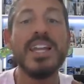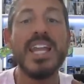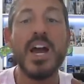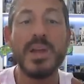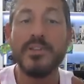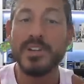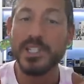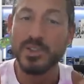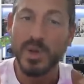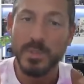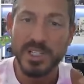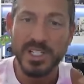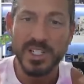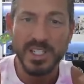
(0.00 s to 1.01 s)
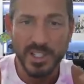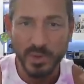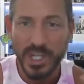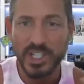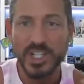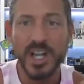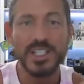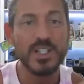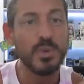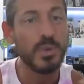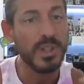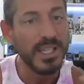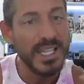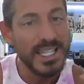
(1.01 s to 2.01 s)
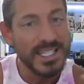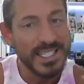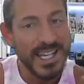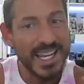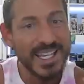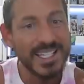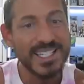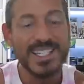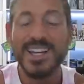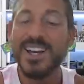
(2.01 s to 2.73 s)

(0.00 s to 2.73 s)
Now we have a description, screenshots, release date,